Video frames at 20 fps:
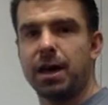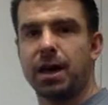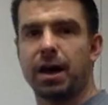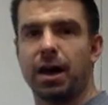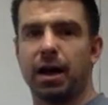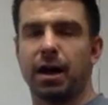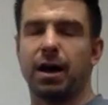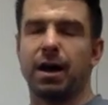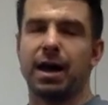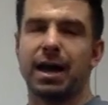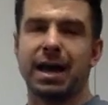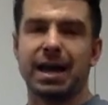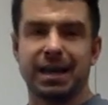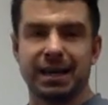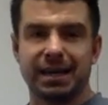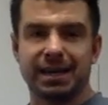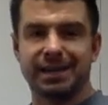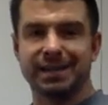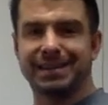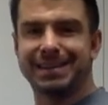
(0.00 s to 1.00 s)

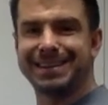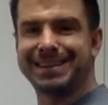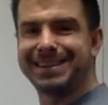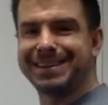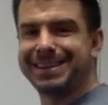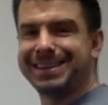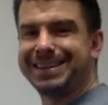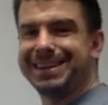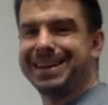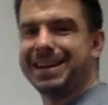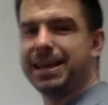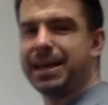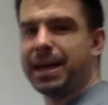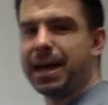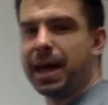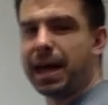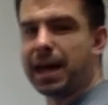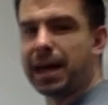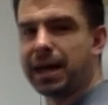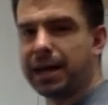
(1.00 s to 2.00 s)
AD
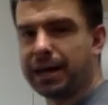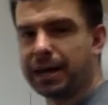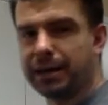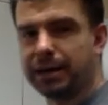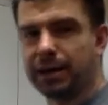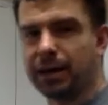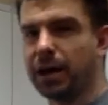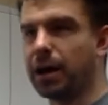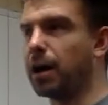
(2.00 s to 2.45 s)
and